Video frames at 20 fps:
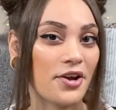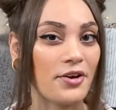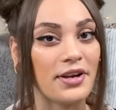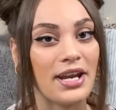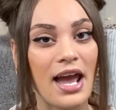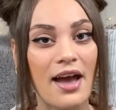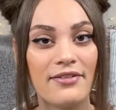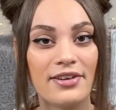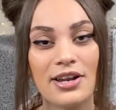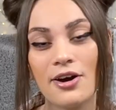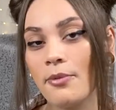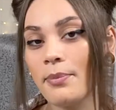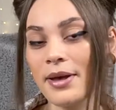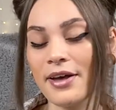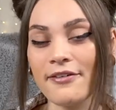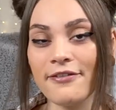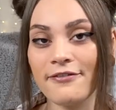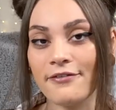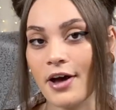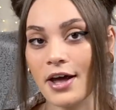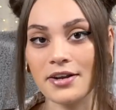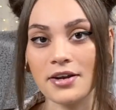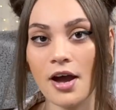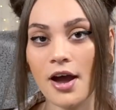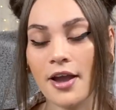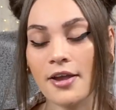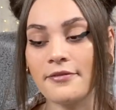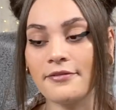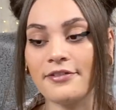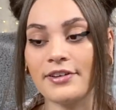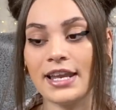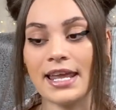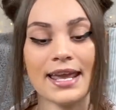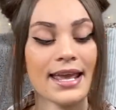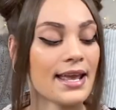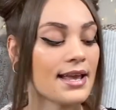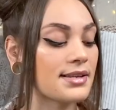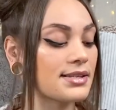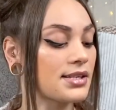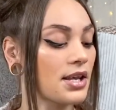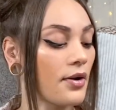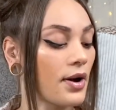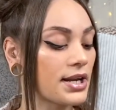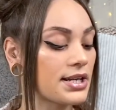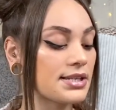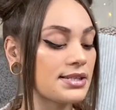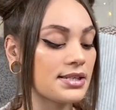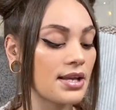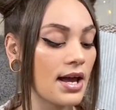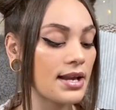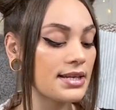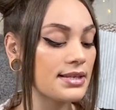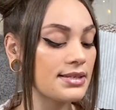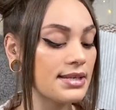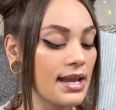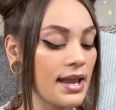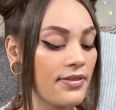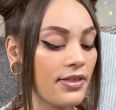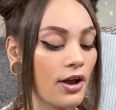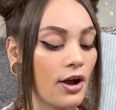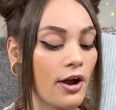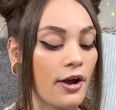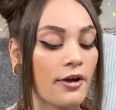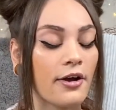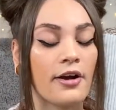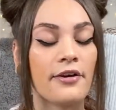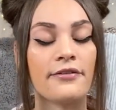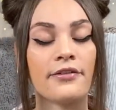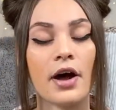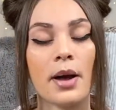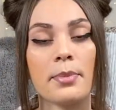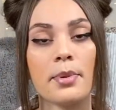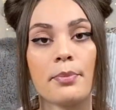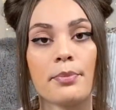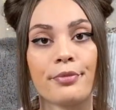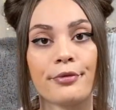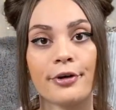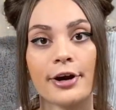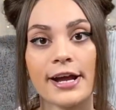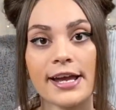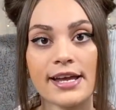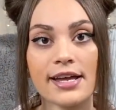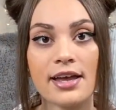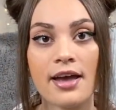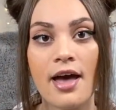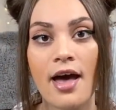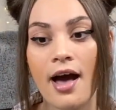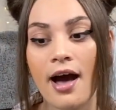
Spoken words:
and have a little bit of fun, hopefully. So I decided to get the COCO fiber brick.